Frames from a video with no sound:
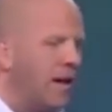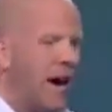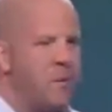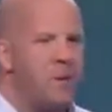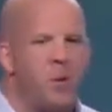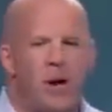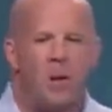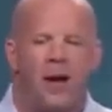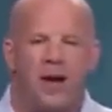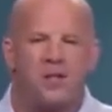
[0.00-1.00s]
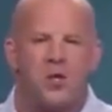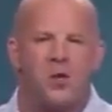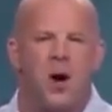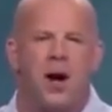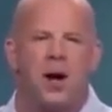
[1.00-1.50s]
I remember when I went out
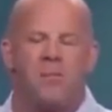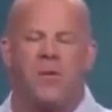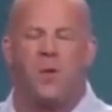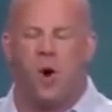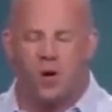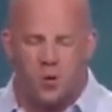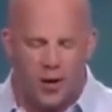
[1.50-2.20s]
to work